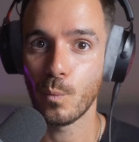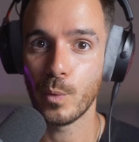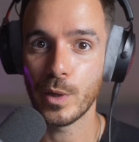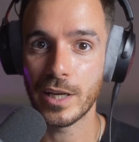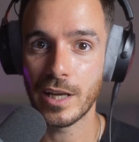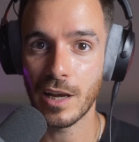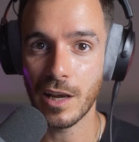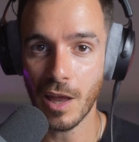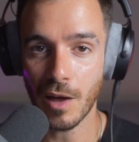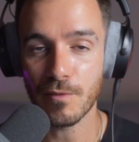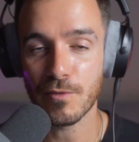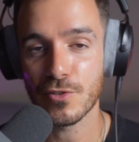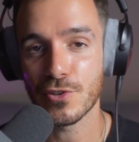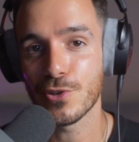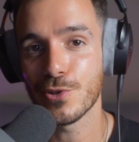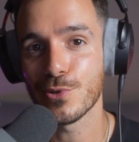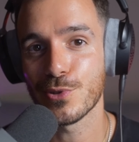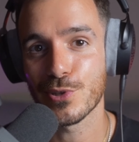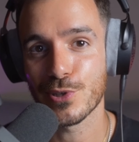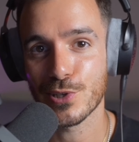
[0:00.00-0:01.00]
We'd love for
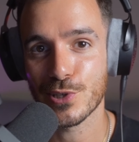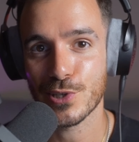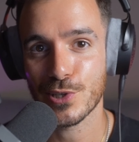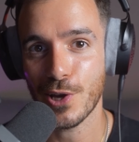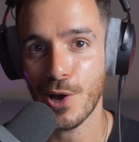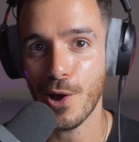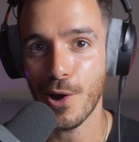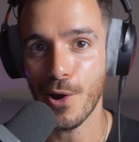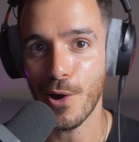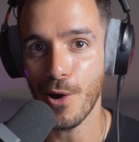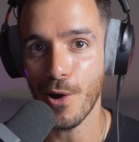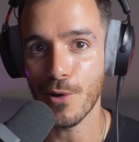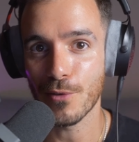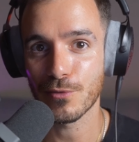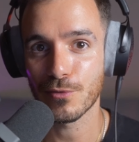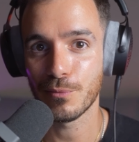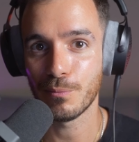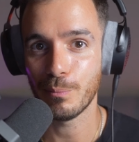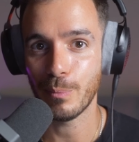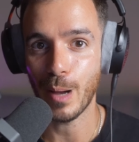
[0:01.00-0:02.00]
you to start off